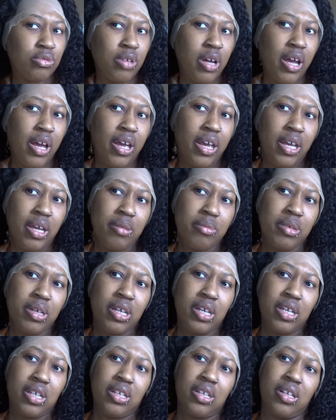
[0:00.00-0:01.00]
I am
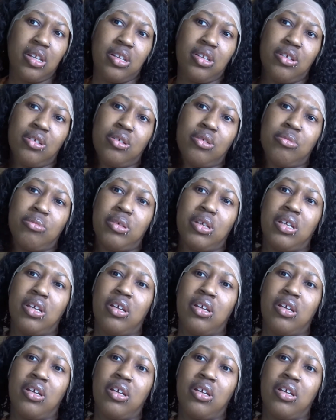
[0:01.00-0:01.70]
getting a little bit